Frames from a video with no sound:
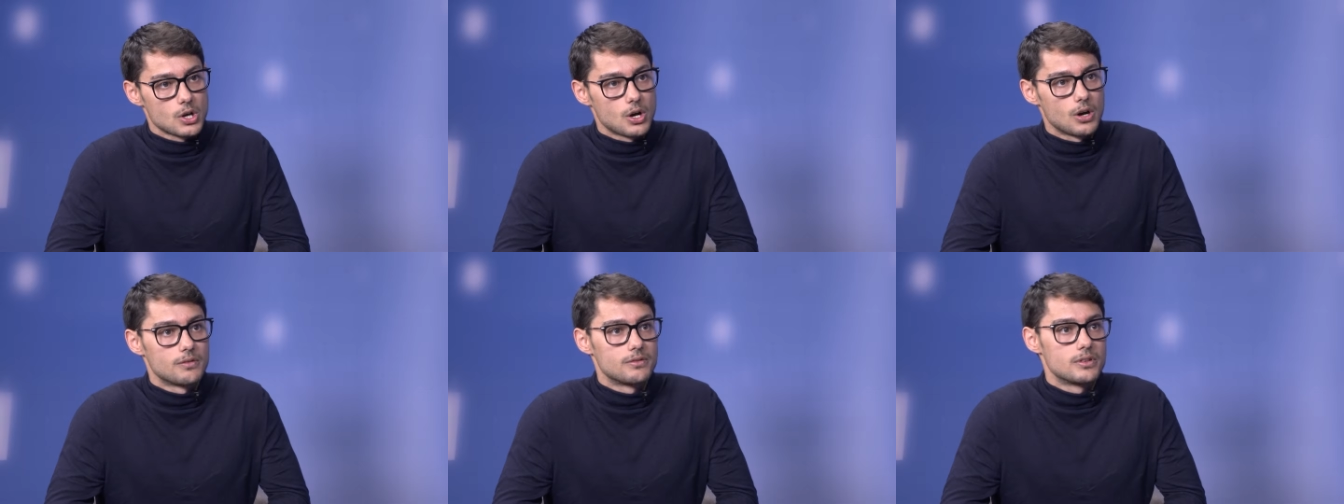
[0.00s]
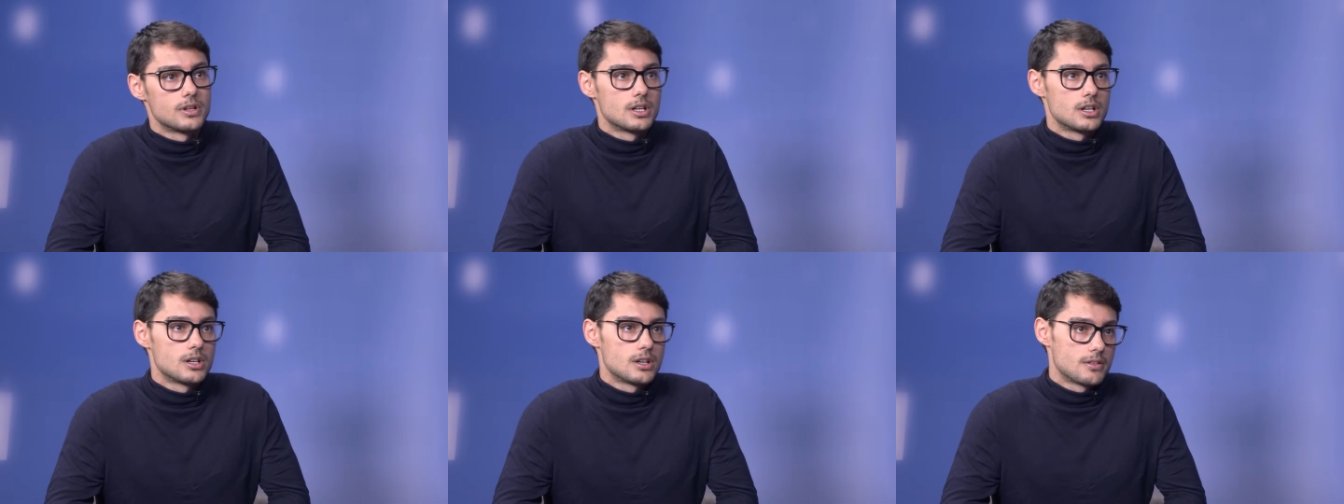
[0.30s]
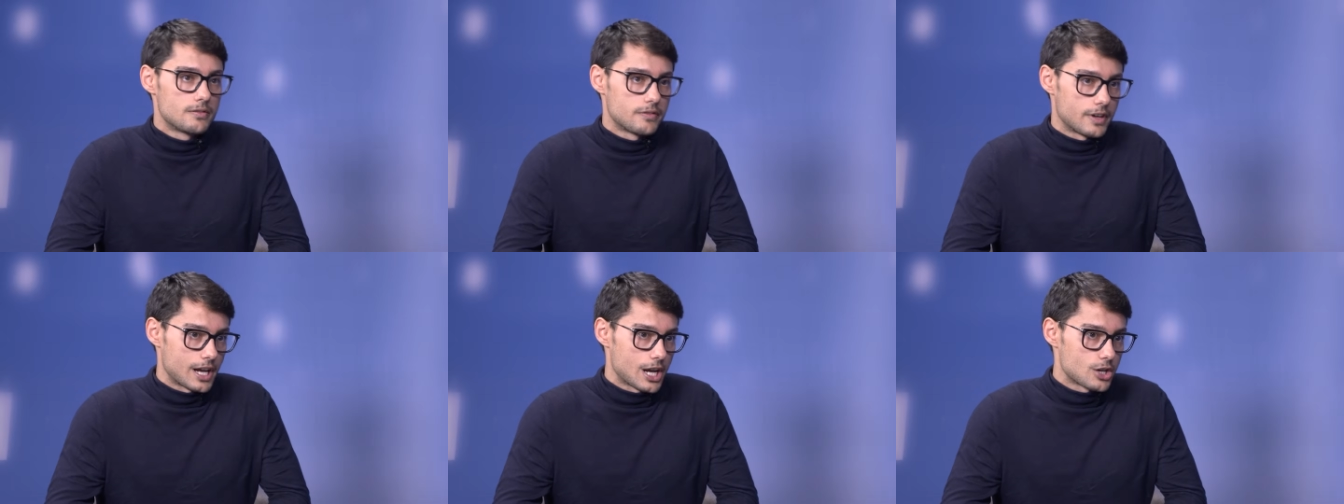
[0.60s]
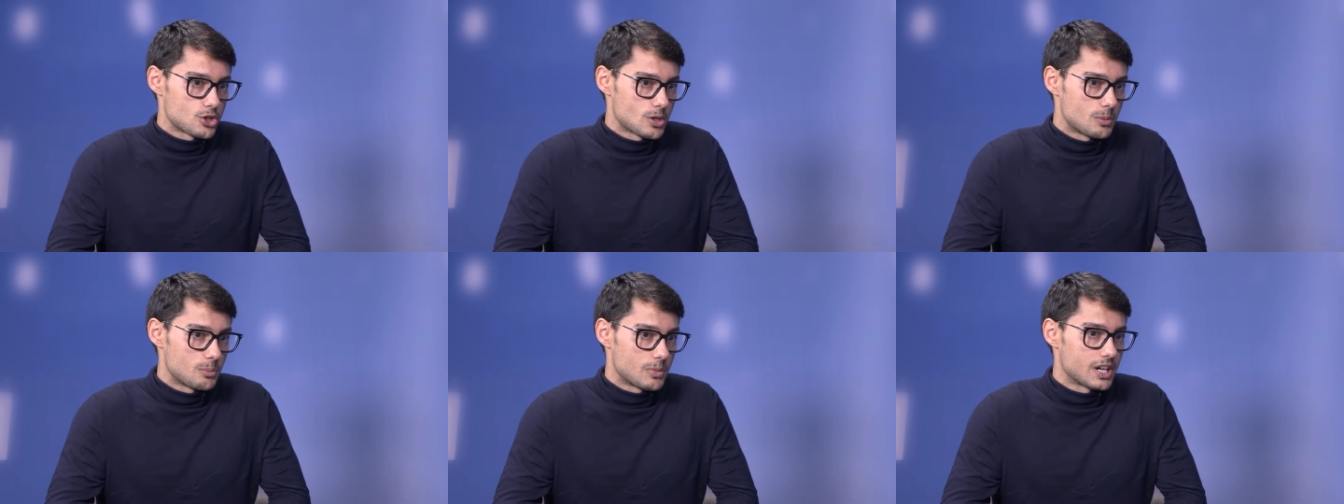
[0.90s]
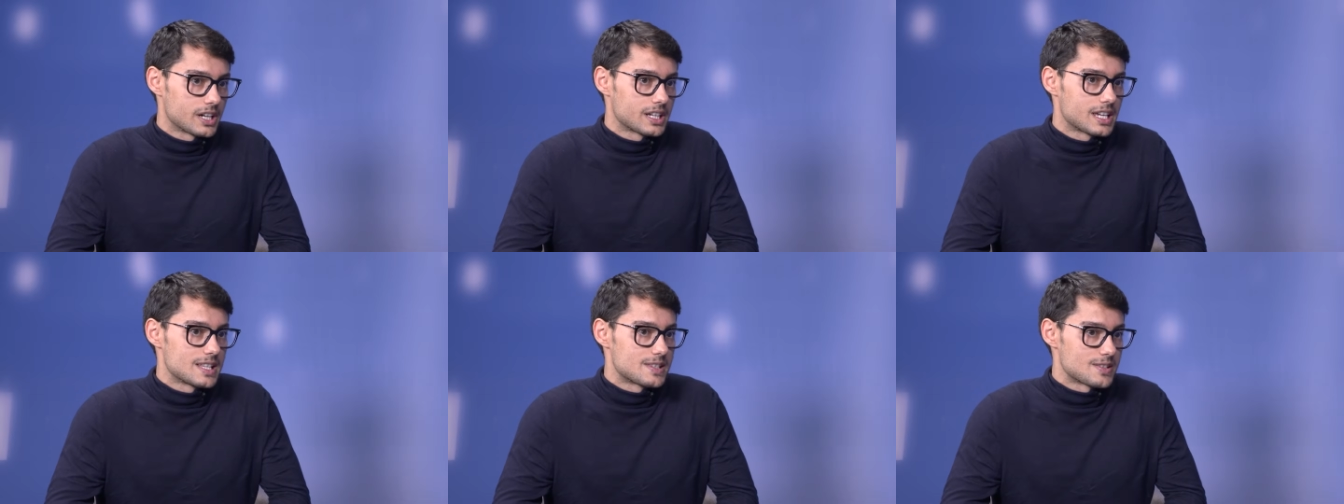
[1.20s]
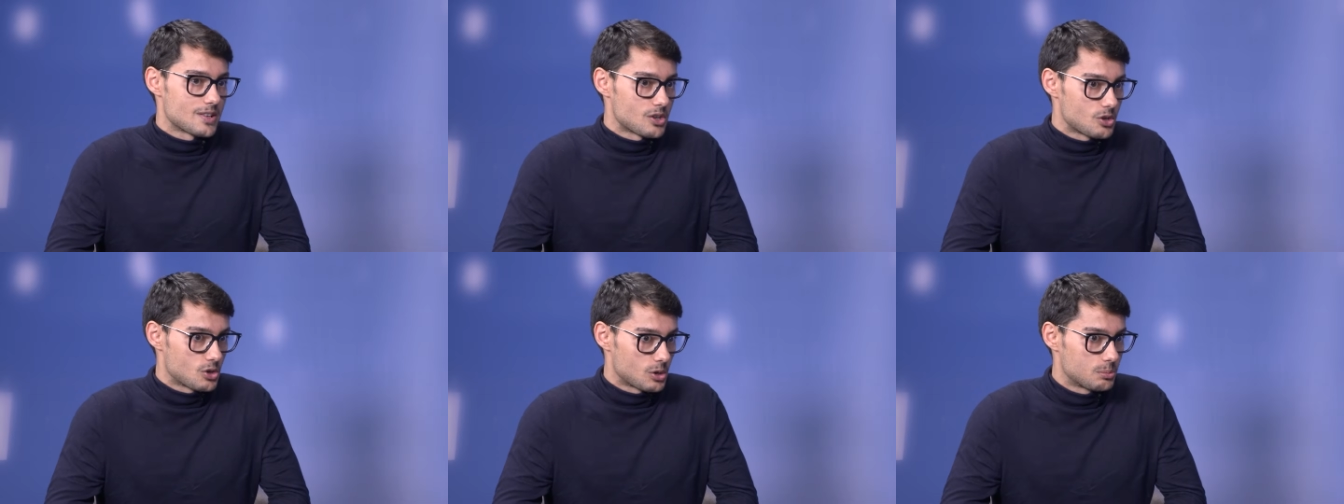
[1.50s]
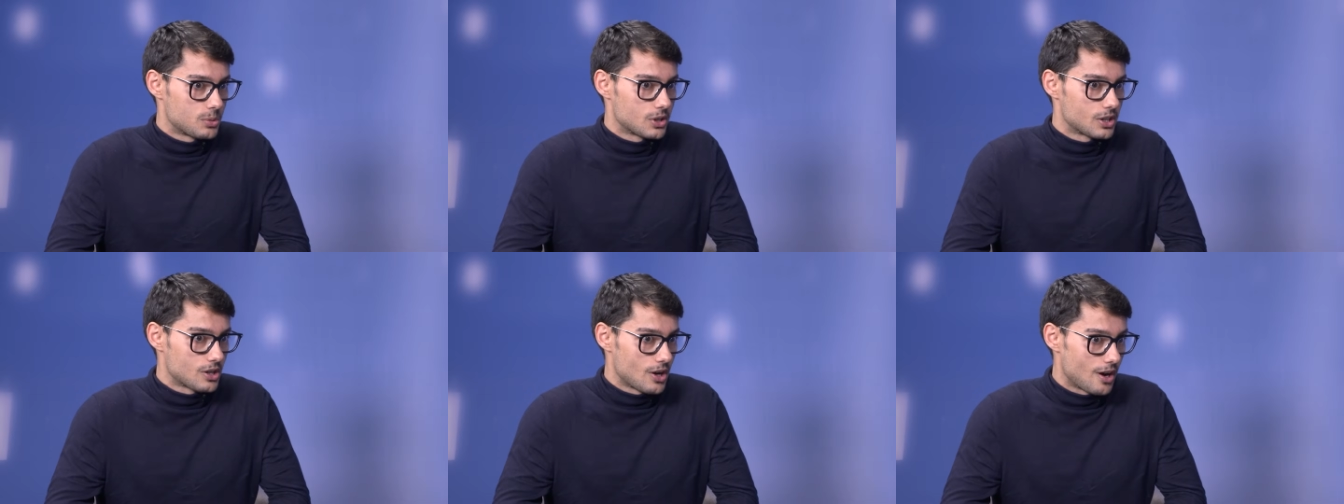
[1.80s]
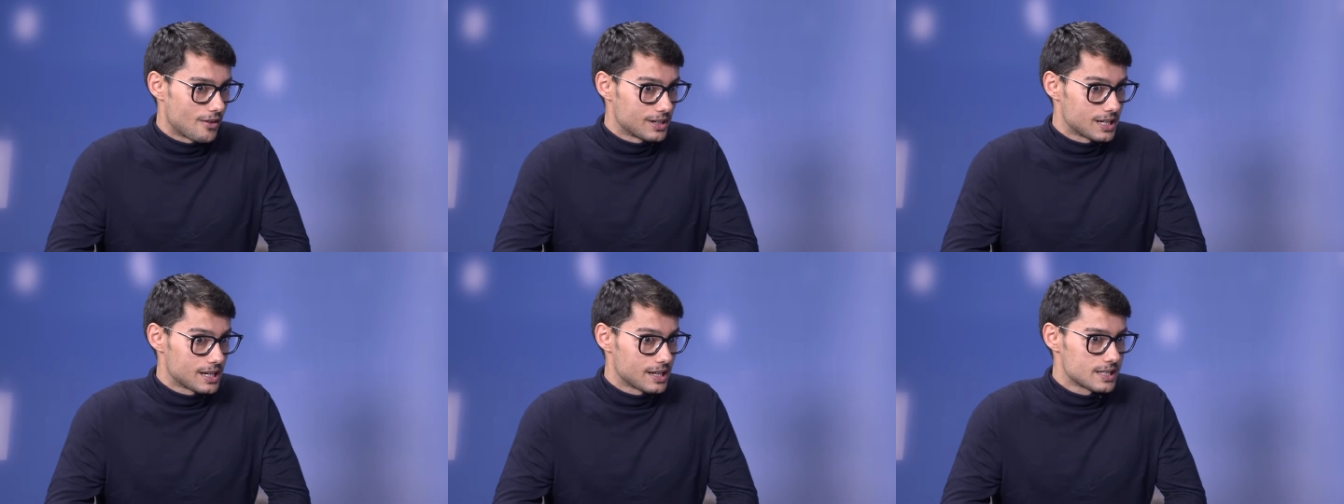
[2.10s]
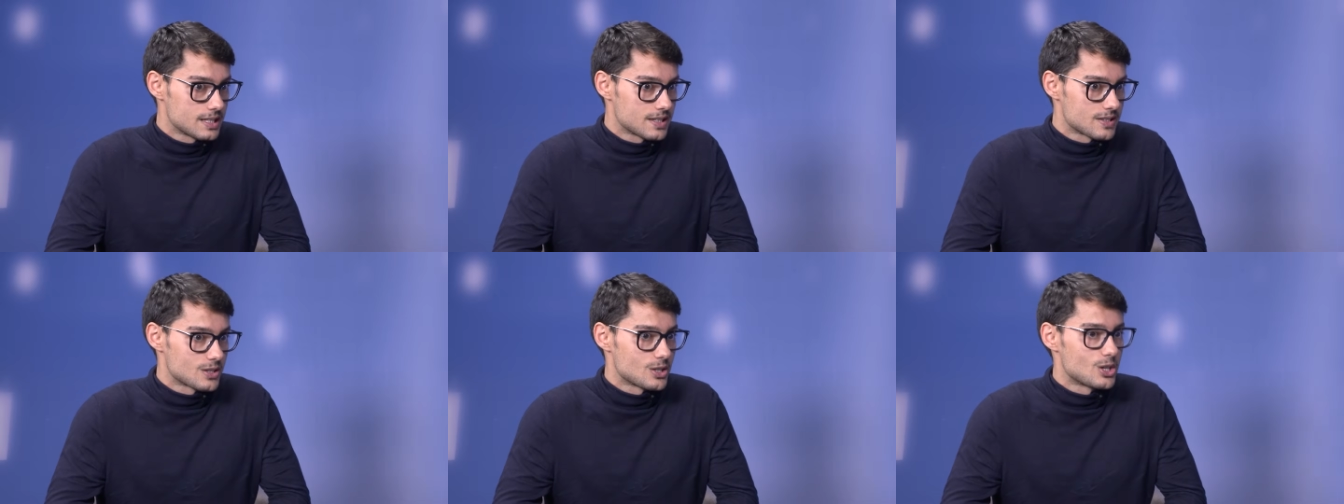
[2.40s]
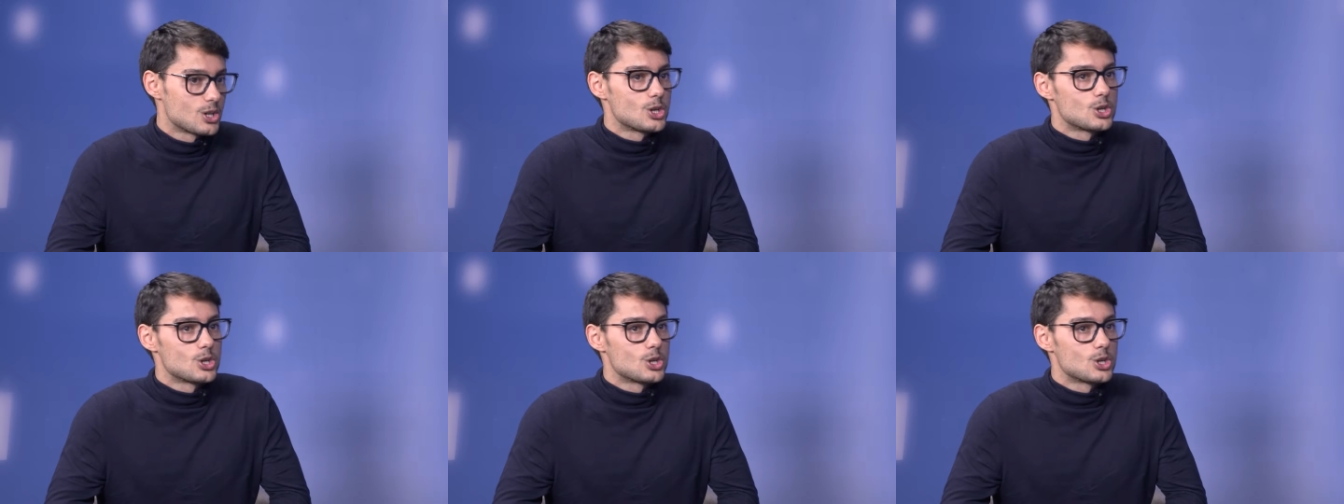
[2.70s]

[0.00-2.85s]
of financial markets and corporate governance,